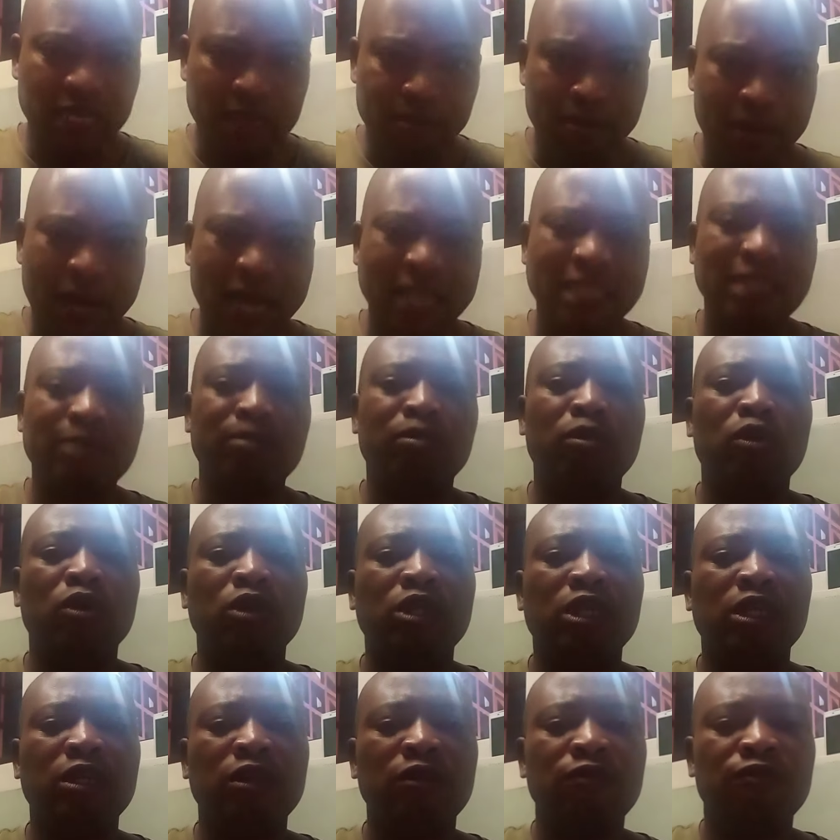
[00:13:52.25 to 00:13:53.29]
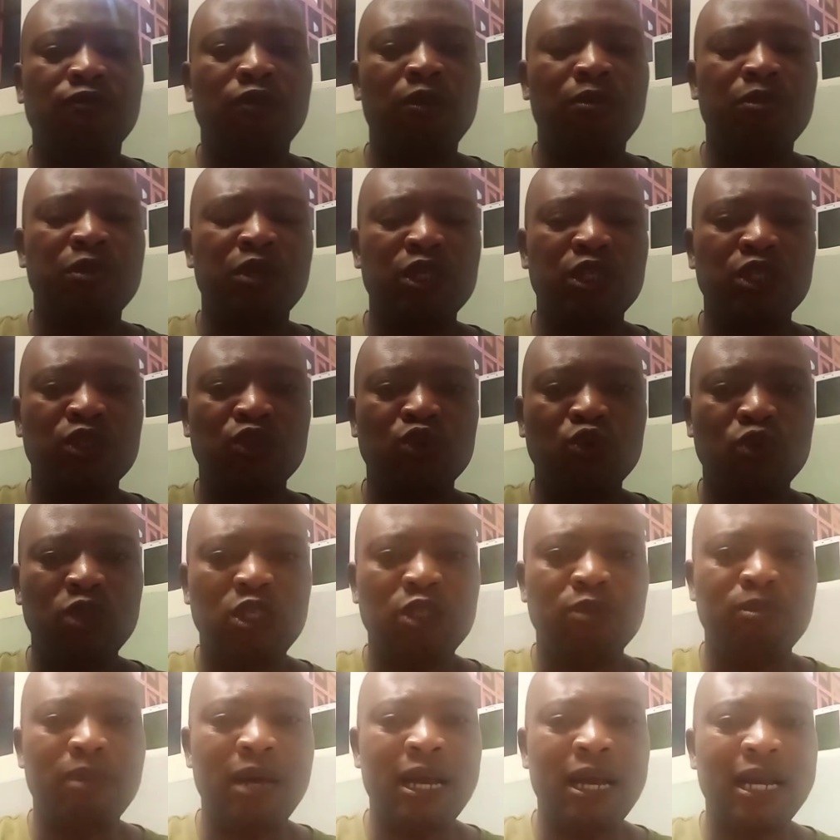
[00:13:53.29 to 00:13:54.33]
the money from the Swiss
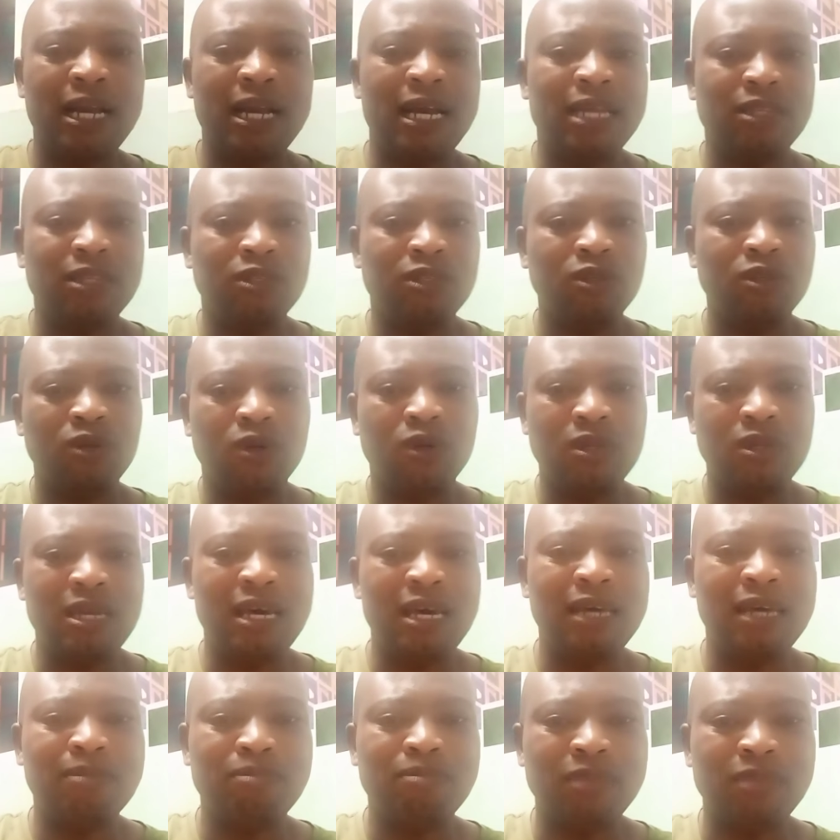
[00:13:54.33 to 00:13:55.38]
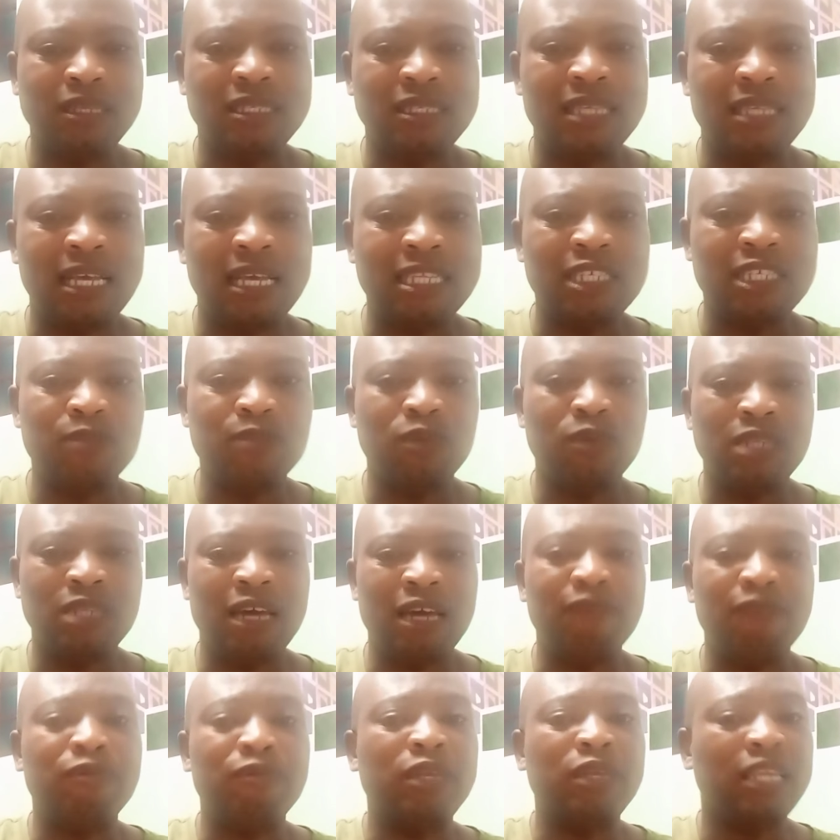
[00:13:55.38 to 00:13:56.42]
bank and other places that this money have been
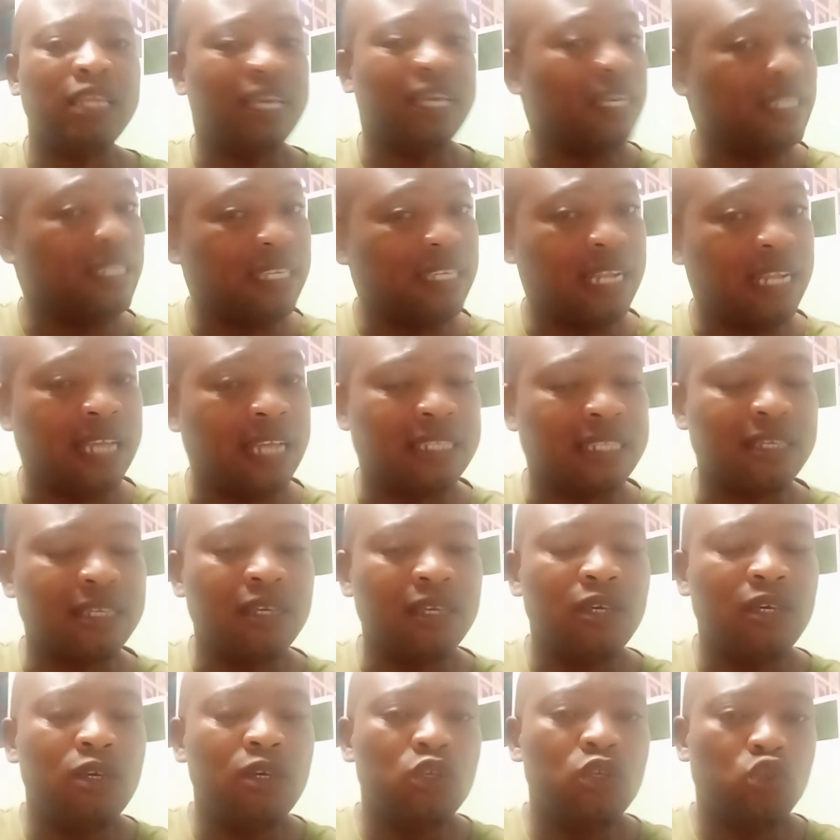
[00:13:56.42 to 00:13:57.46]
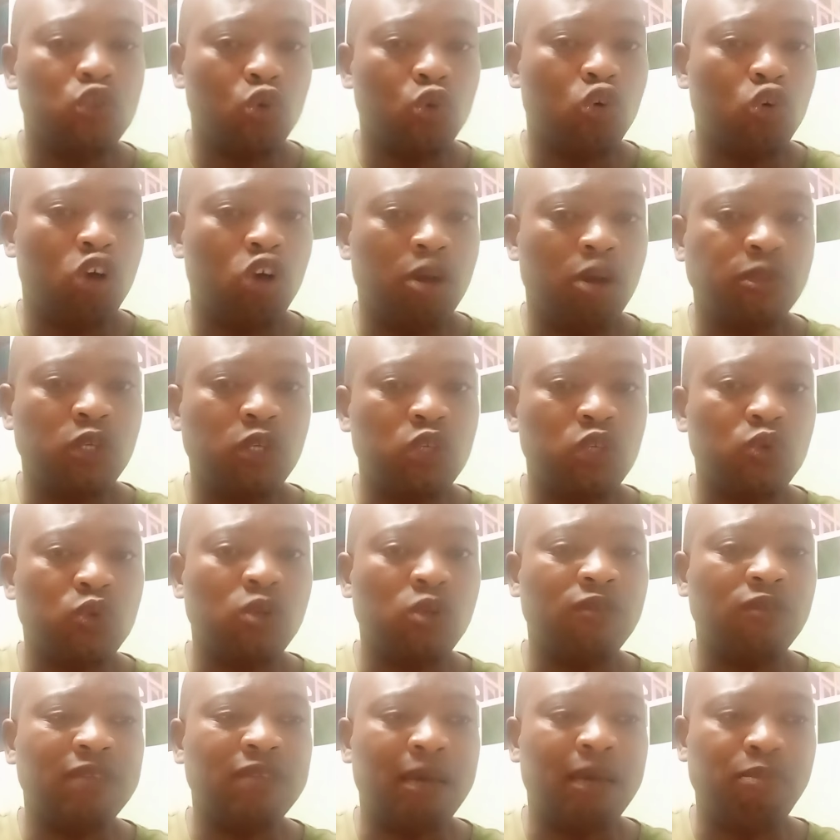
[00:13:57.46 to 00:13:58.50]
hidden at. So corruption is one of their
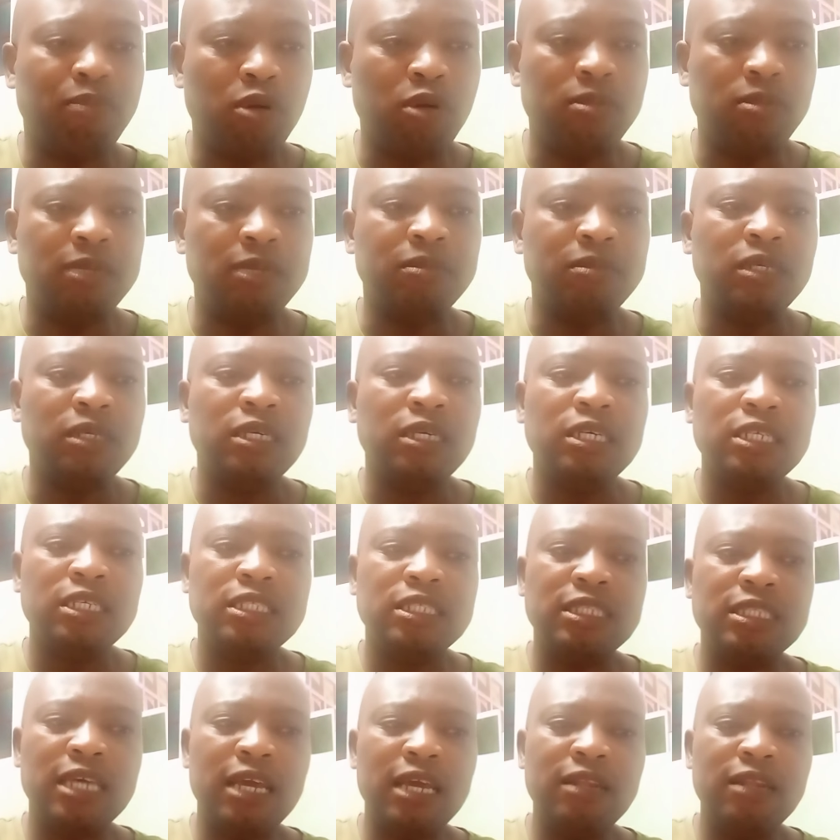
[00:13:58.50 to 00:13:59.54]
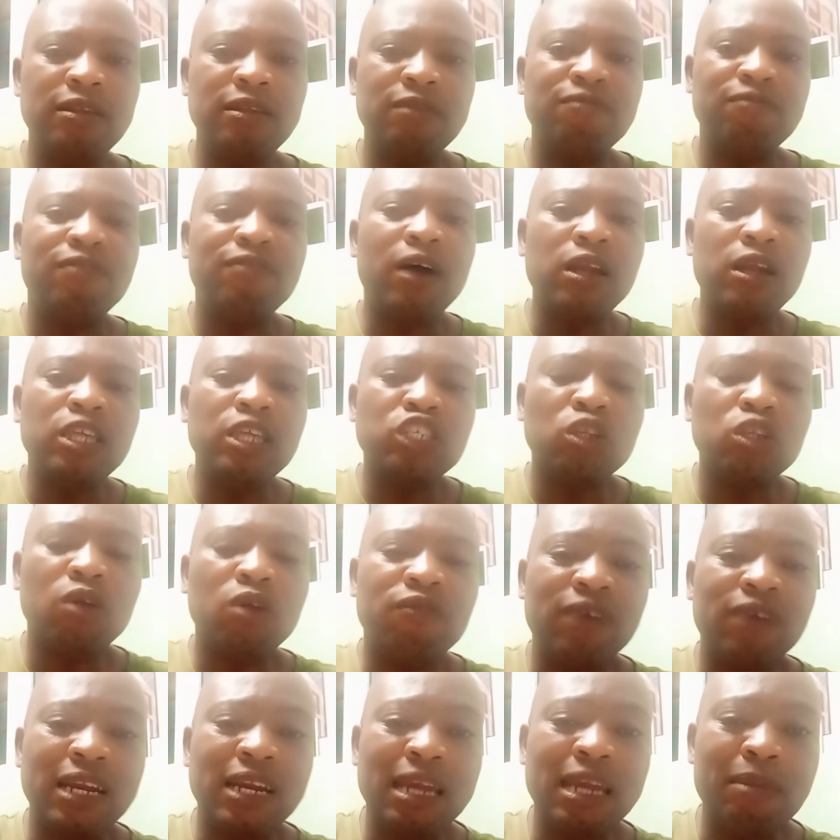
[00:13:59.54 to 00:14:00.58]
problems. Then violation of
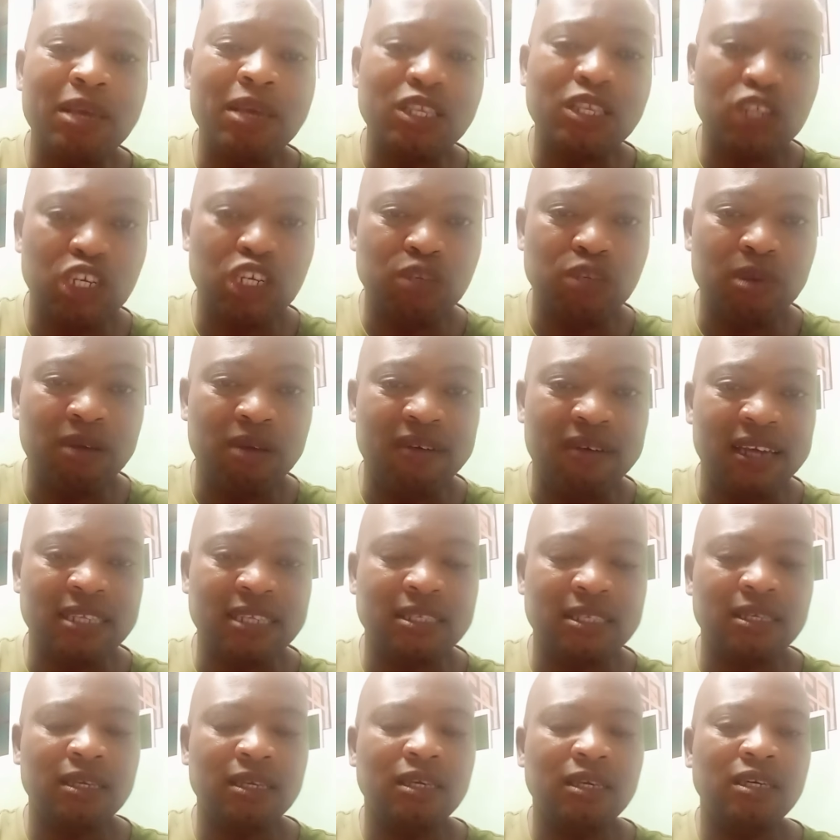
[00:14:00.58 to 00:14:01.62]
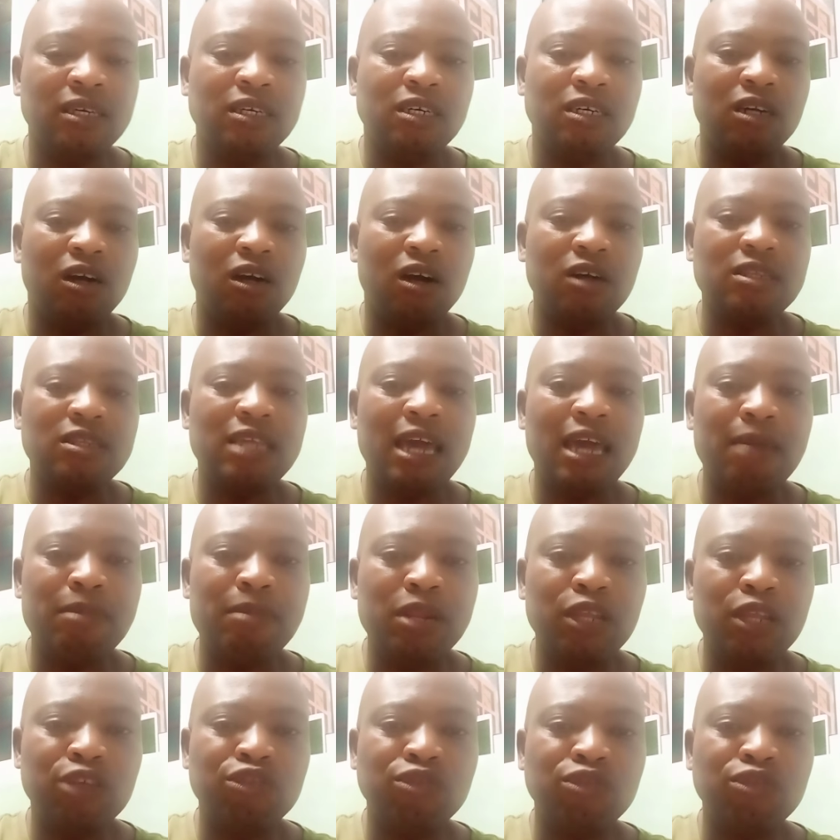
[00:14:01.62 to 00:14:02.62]
fundamental human rights. Under a military rule,